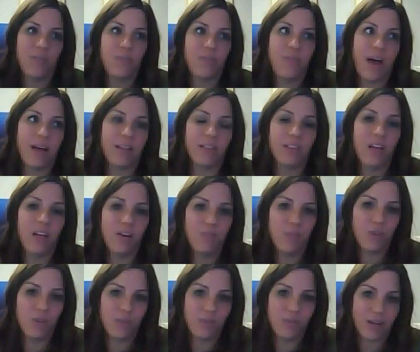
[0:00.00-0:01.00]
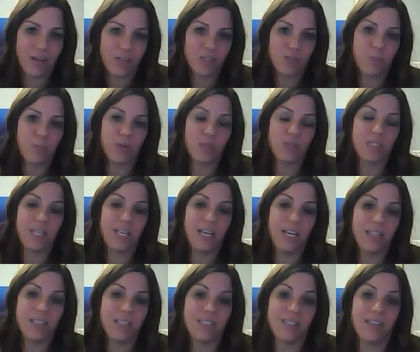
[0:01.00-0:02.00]
that level of
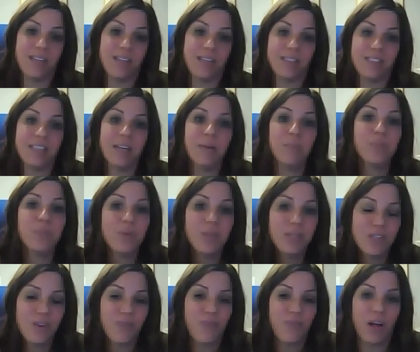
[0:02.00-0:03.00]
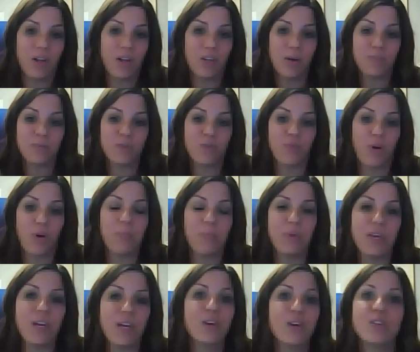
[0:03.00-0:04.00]
expertise simply developed from
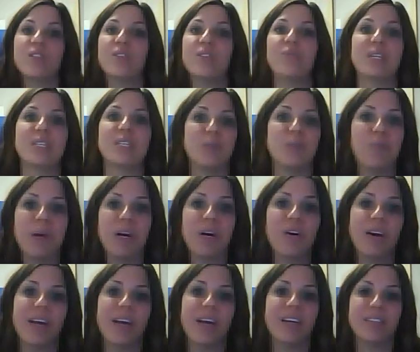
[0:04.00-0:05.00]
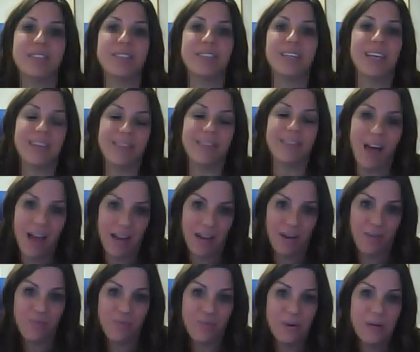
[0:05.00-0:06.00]
years of experience in
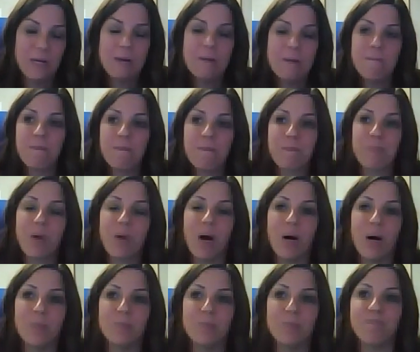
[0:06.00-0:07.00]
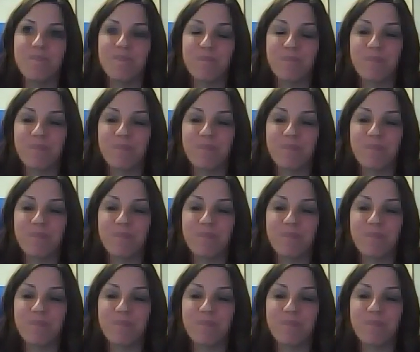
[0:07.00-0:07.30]
life. I